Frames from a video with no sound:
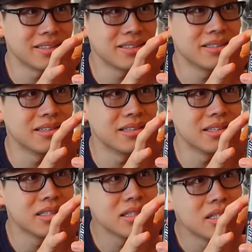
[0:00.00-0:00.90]
Or
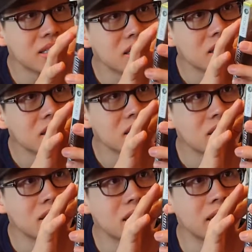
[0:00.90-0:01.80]

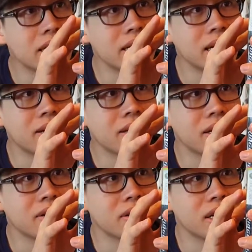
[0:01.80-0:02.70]
any game,
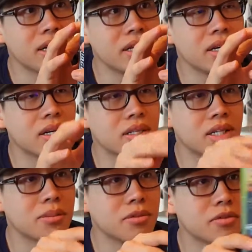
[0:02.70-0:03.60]
any
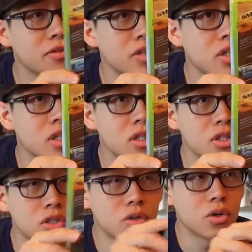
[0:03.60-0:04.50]
type of
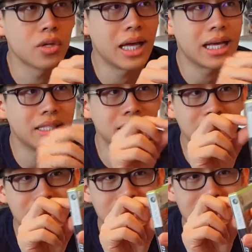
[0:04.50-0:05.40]
store that
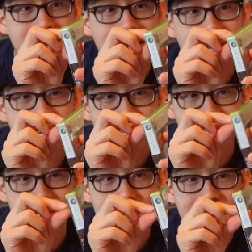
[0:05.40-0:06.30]
actually hung
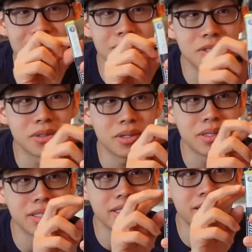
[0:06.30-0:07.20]
their games on one
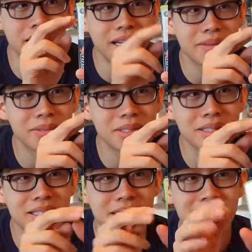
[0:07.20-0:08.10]
of these tabs.
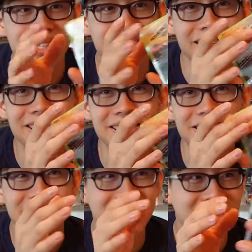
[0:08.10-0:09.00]
I actually like
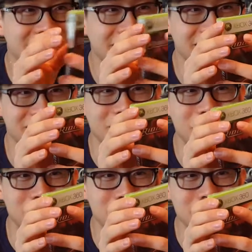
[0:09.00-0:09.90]
these. Because the
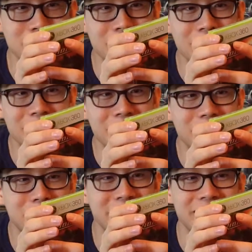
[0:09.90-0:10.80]
old school
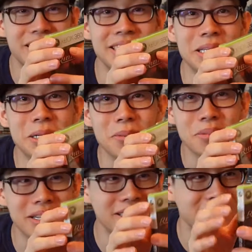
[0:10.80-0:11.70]
sealed
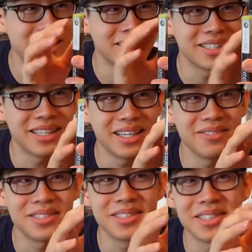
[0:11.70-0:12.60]
PlayStation
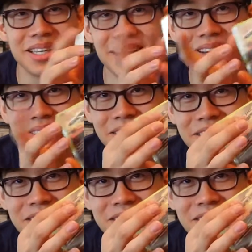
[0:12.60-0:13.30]
games used to have these.